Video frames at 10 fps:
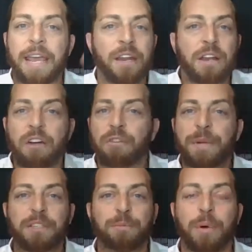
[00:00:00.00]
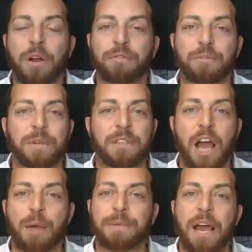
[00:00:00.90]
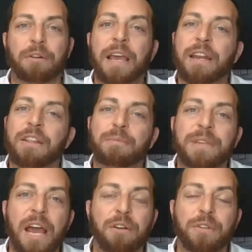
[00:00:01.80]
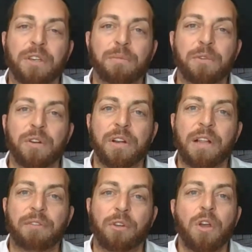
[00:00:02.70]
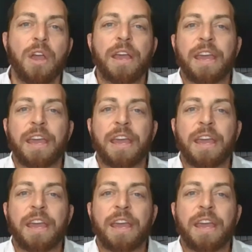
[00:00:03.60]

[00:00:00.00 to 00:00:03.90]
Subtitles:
Taking governments apart from the top down, getting them down to the community level.